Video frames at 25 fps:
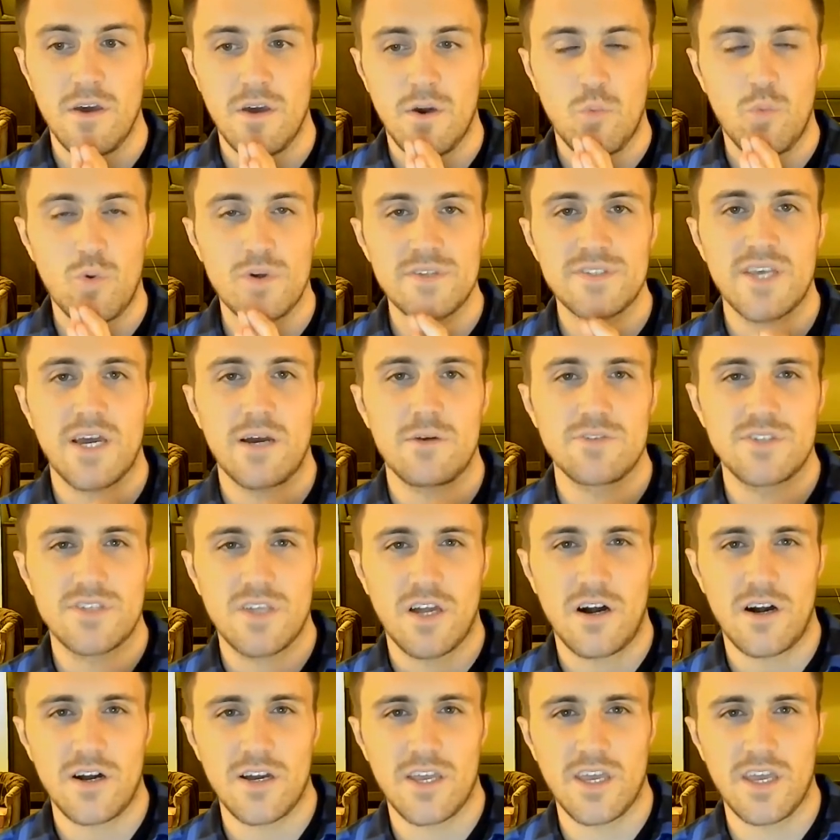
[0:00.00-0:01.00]
Once I was
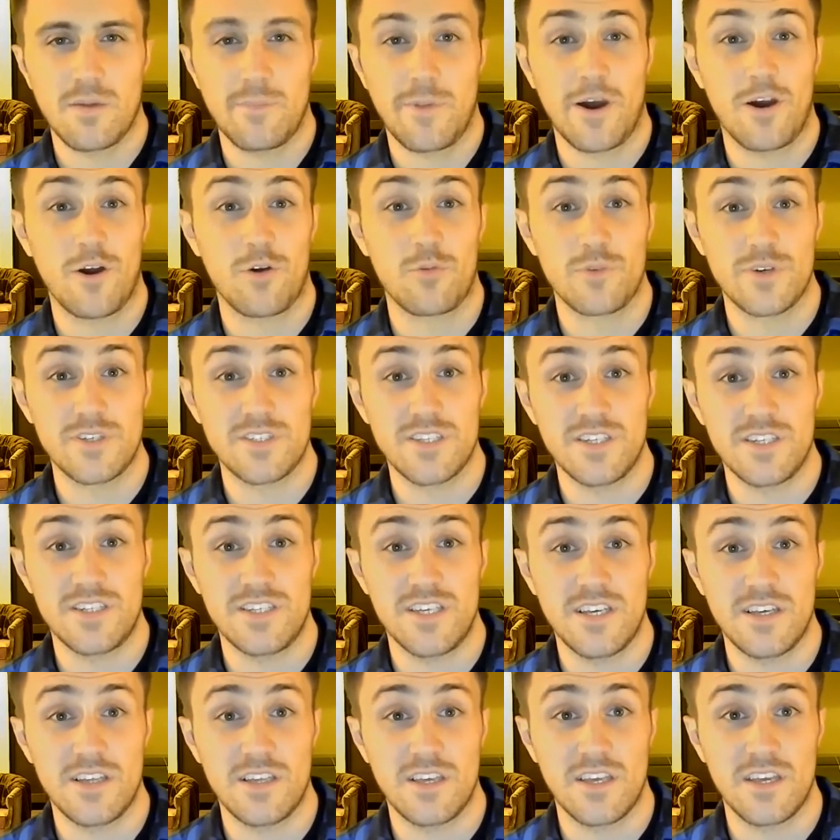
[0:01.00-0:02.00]
talking about
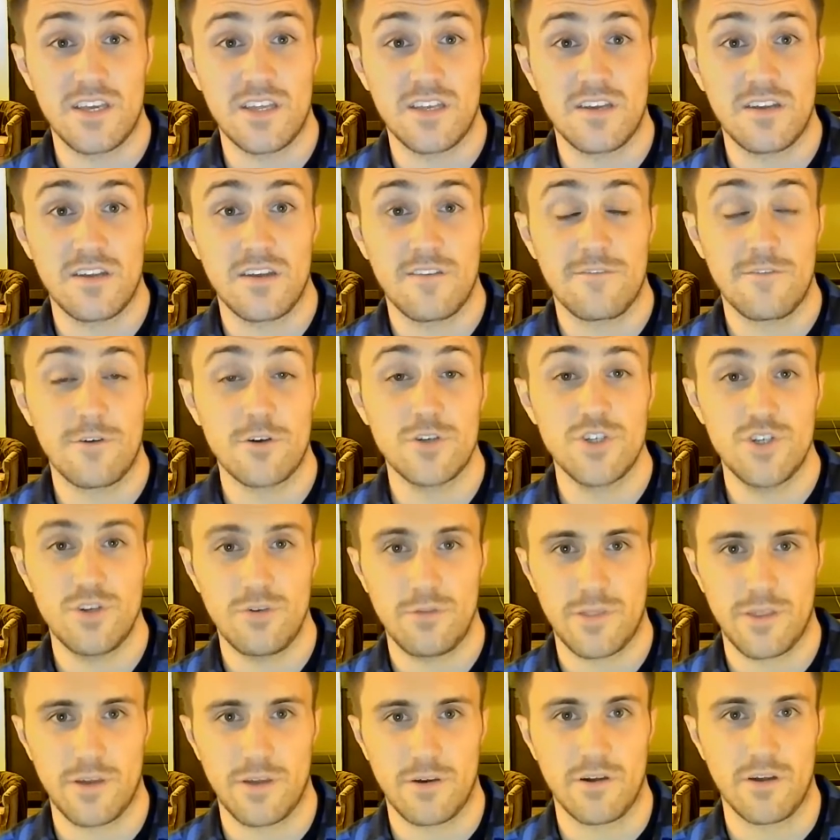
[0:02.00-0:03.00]
Aristotelian virtue
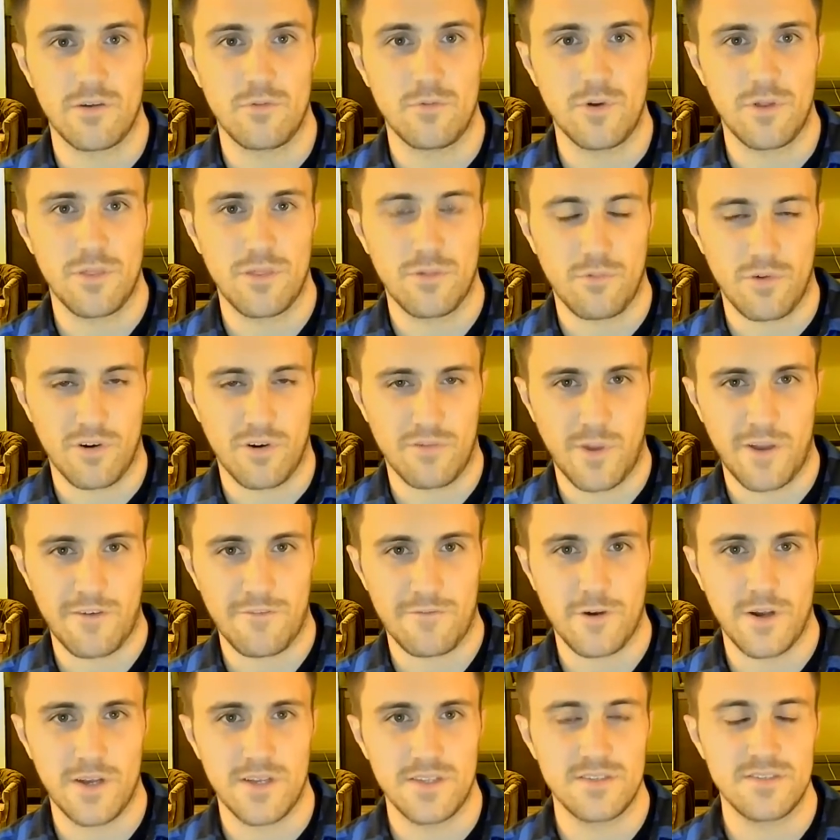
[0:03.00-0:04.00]
theory with one of my
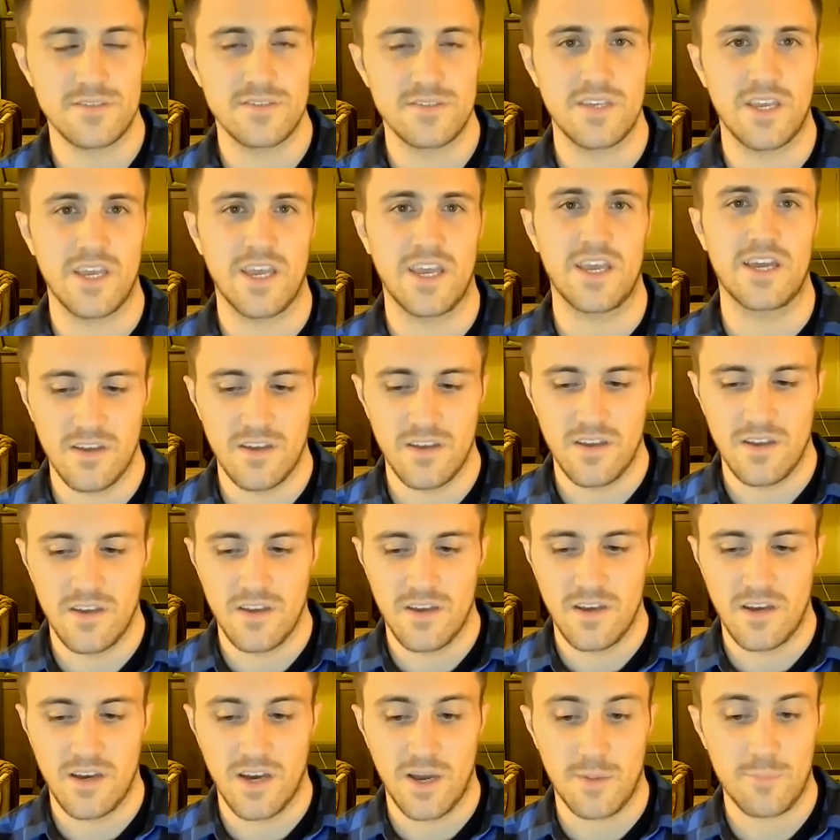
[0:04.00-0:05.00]
friends, and
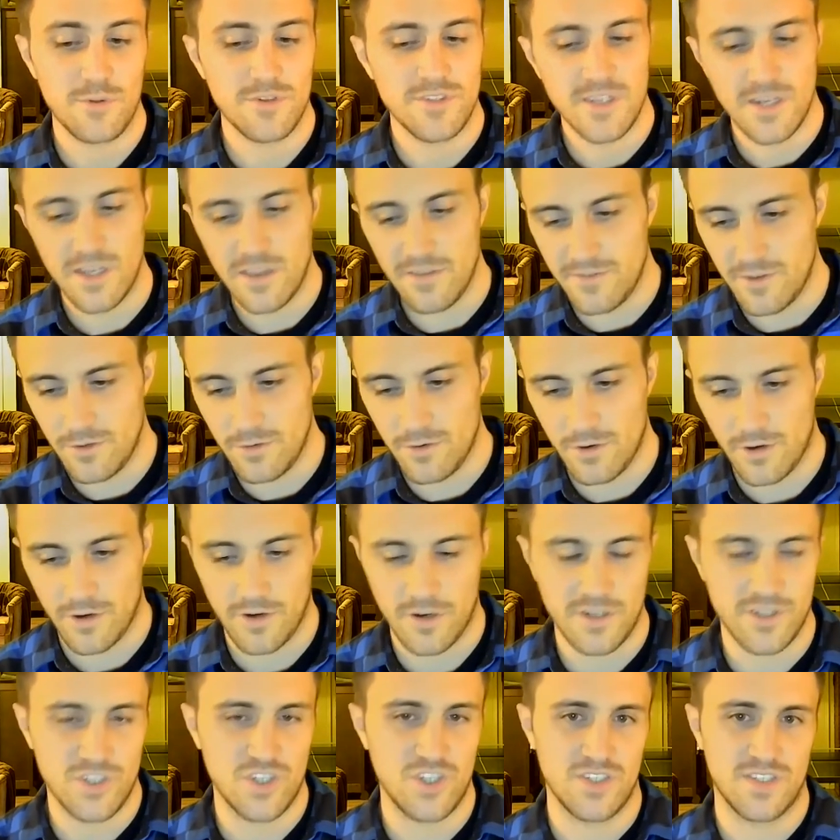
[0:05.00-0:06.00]
I presented the view to her,
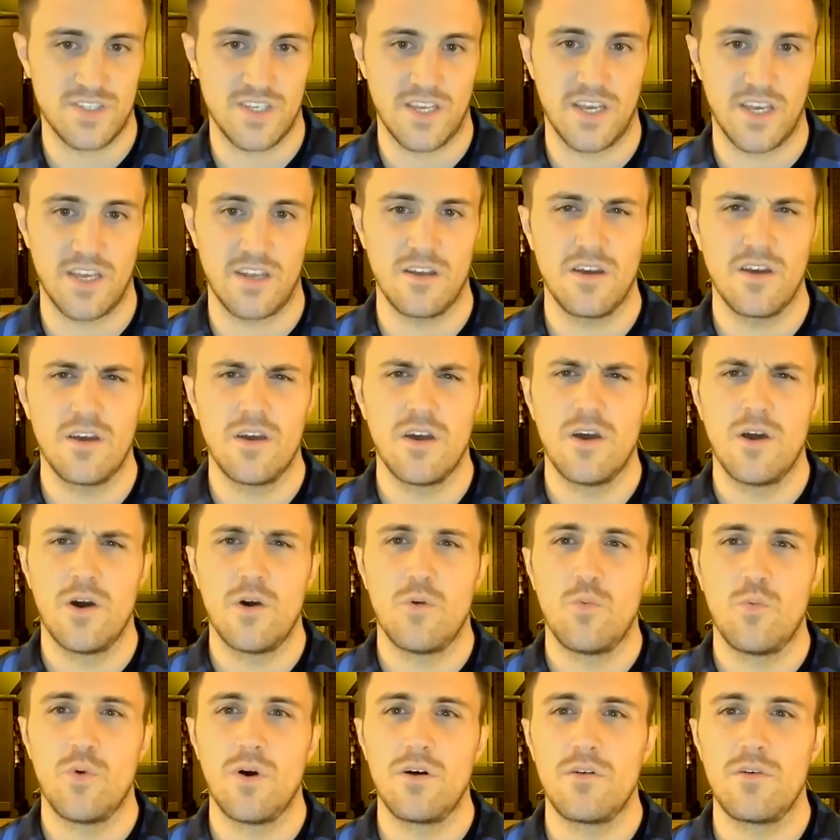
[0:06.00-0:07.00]
and she said,
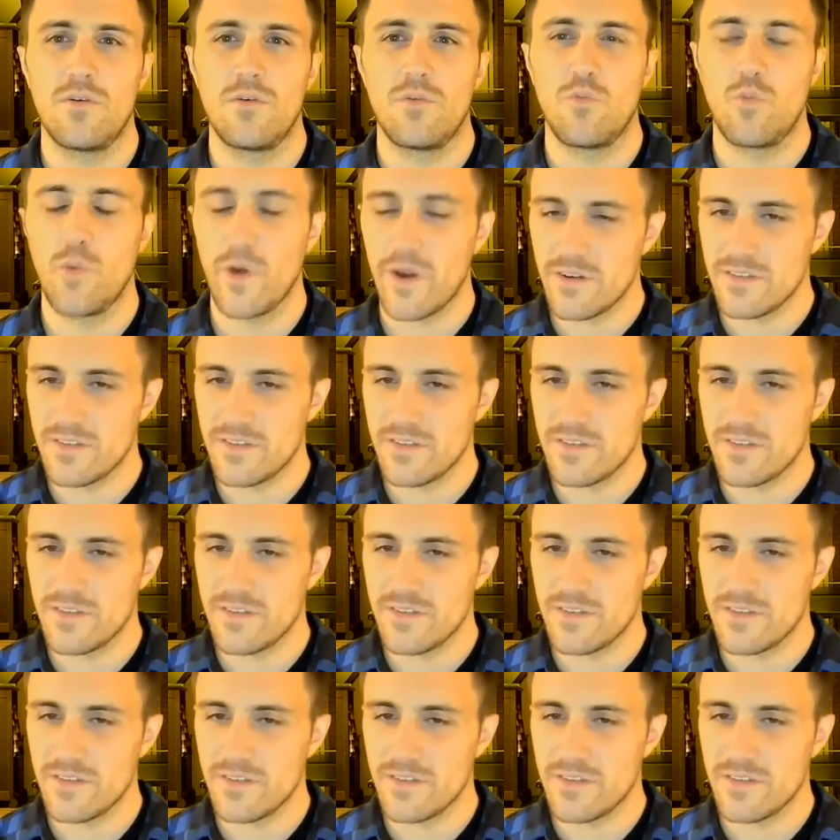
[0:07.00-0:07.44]
well, where